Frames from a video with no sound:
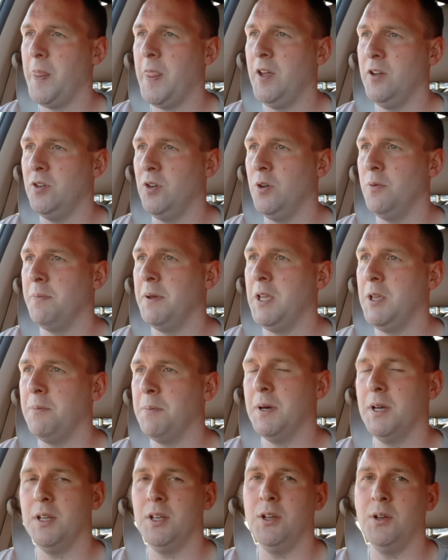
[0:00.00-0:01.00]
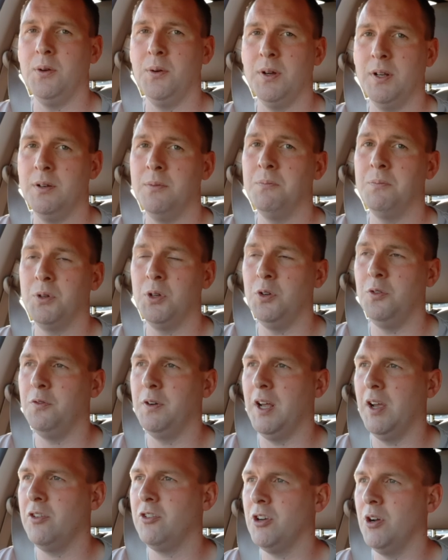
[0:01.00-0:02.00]
They do beep at you and do
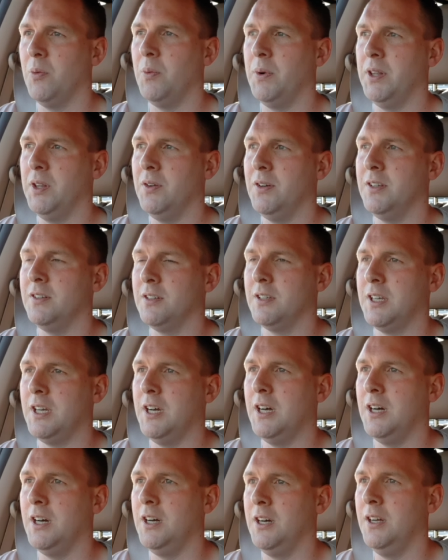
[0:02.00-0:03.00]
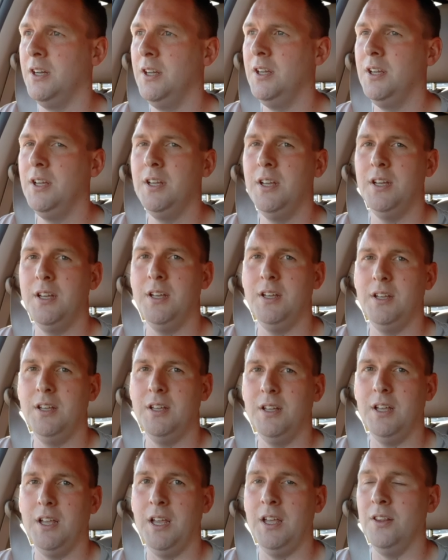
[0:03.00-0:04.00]
flash up when there is a car
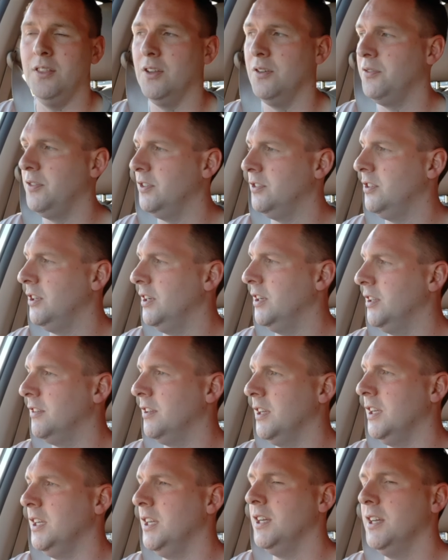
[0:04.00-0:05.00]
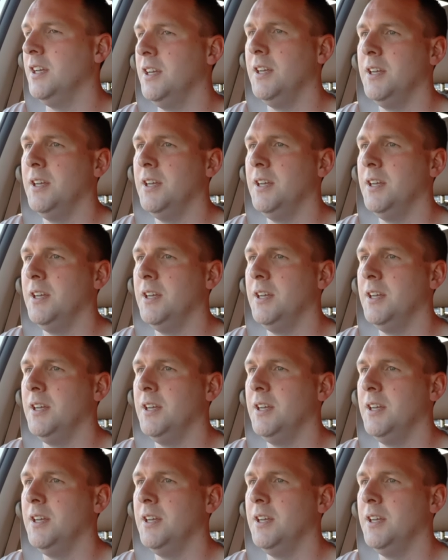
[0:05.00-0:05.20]
in the vicinity.